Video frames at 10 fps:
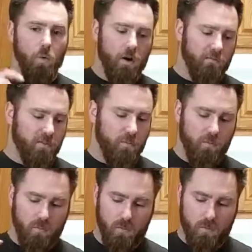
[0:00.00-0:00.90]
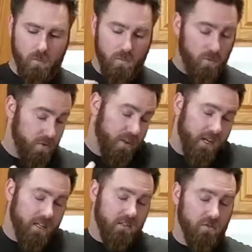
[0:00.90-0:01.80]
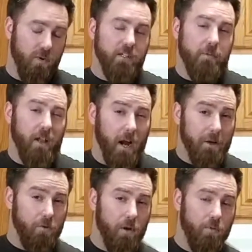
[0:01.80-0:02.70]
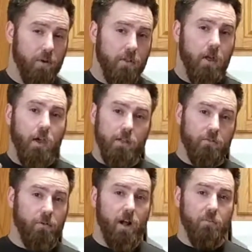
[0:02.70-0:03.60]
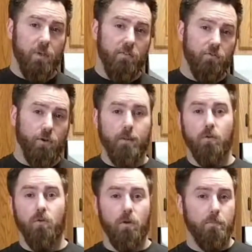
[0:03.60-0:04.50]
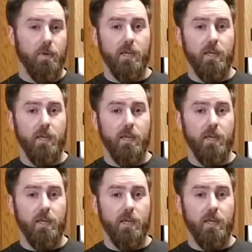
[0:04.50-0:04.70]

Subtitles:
Where I'm from, or I guess the recipe that I grew up with, it's ground beef, creamed corn,